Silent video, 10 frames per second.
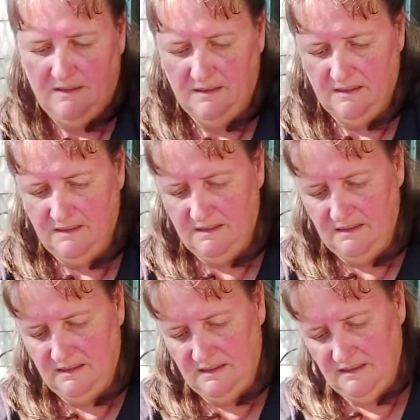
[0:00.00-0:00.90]
just
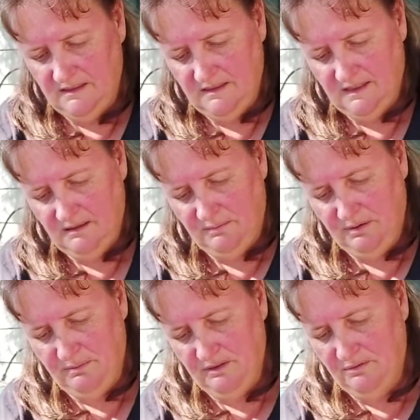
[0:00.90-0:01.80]
going to put a
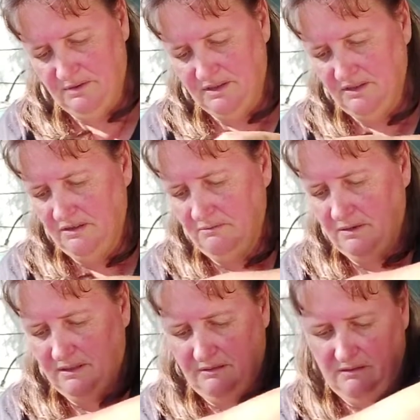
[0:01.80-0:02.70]
bit of water on my